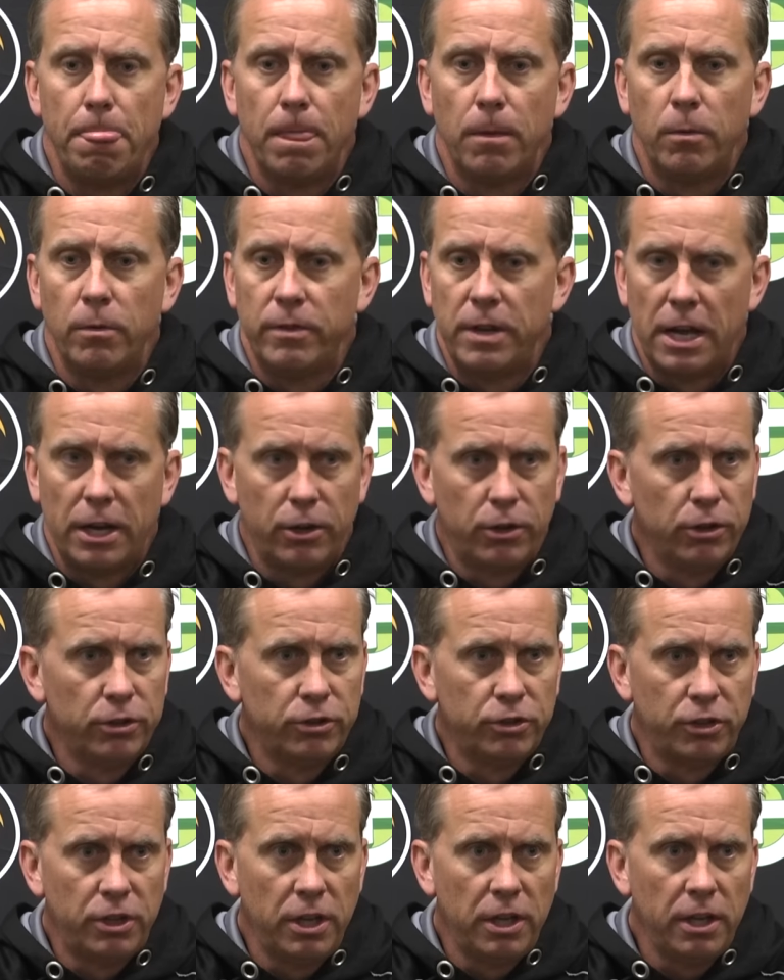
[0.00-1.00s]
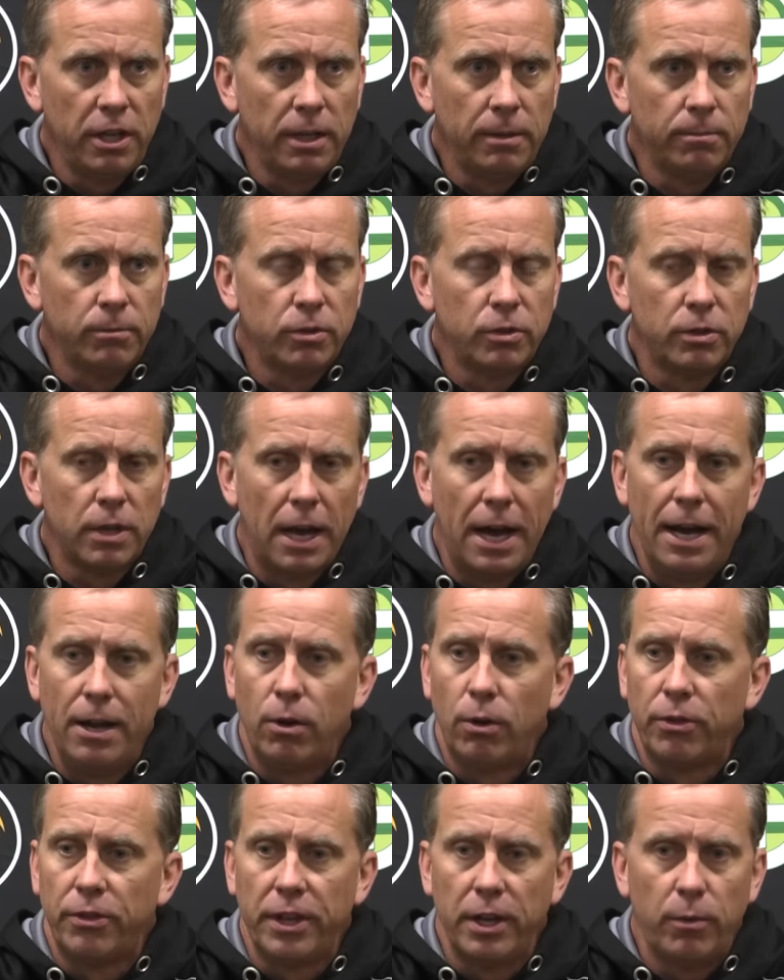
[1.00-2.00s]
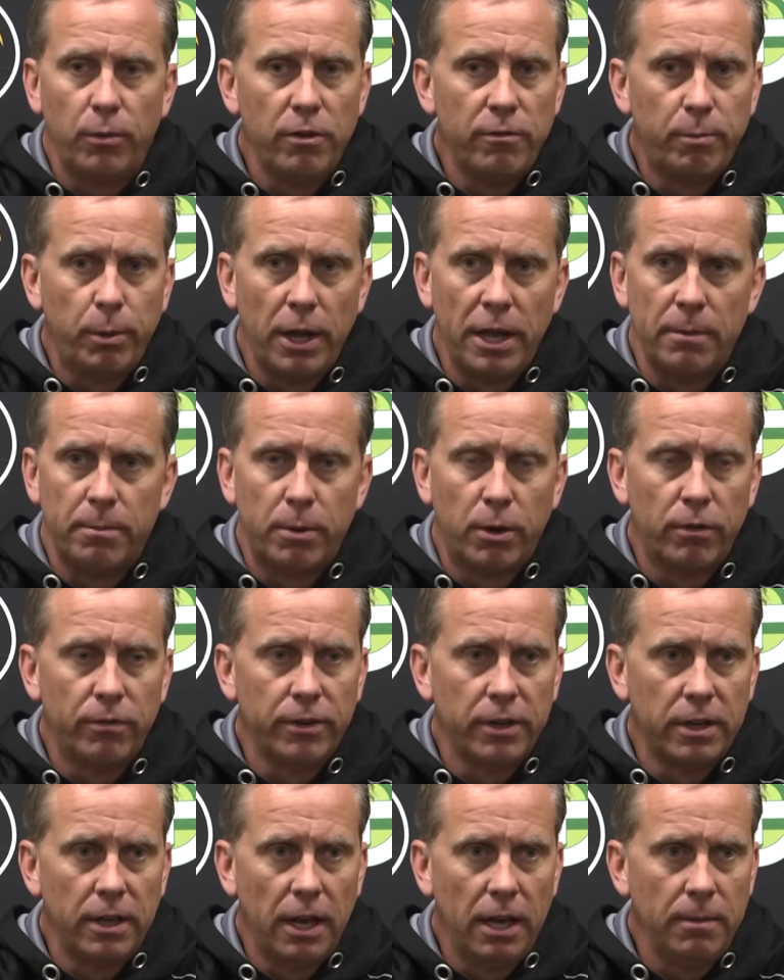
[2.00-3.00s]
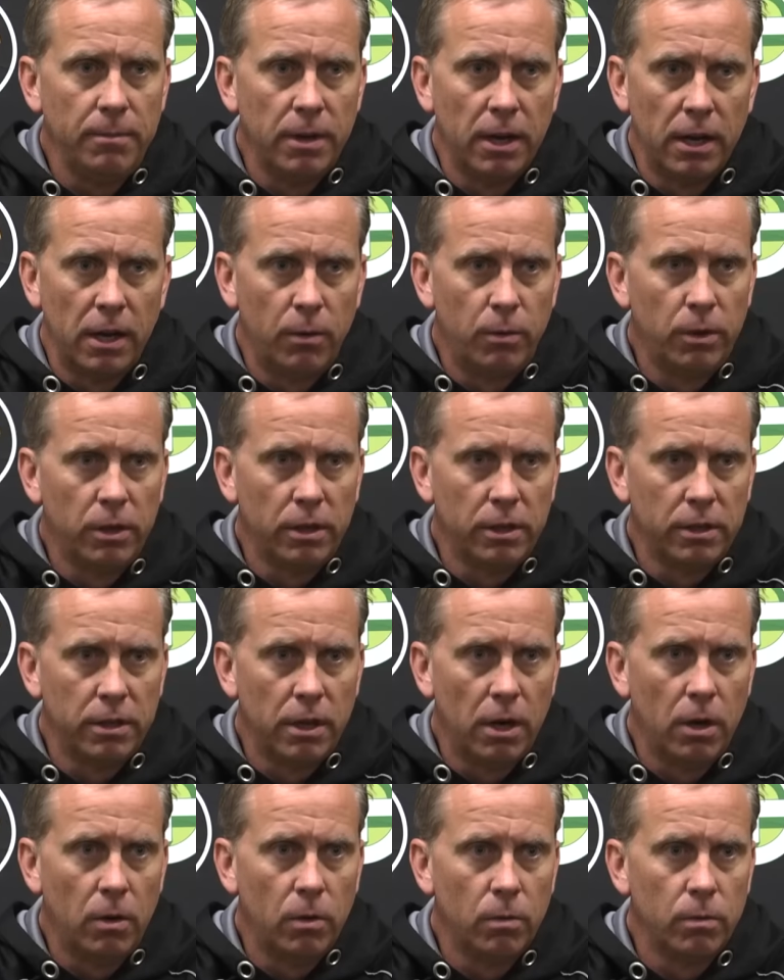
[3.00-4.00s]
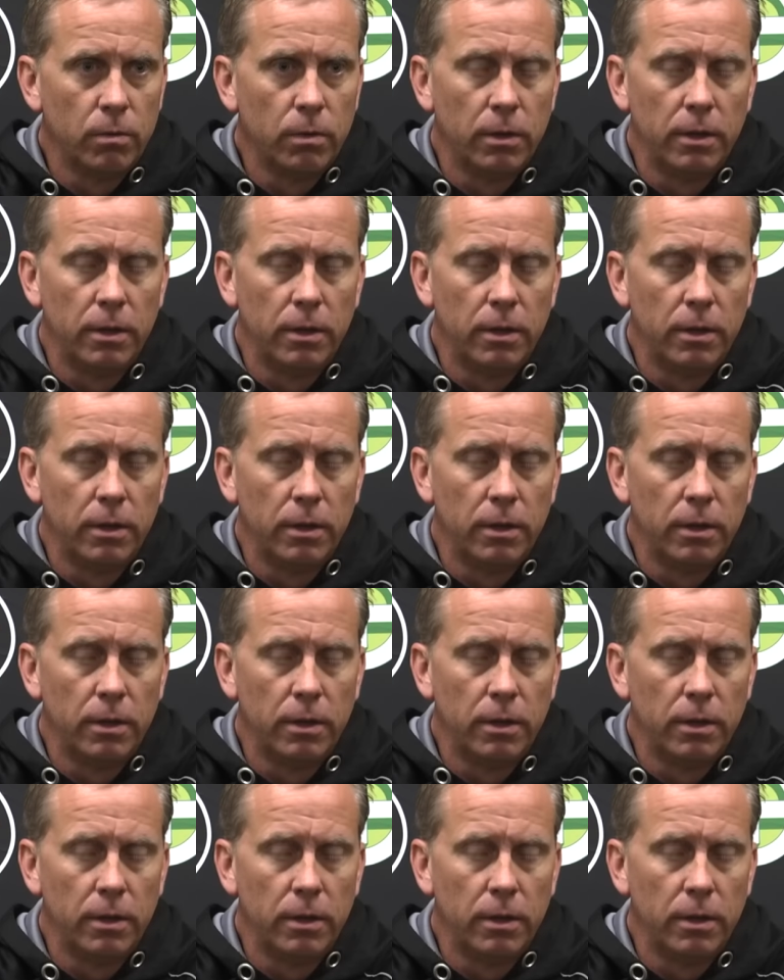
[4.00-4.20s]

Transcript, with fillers: and we've got good schemes. I don't think we've played a perfect game yet. I really don't.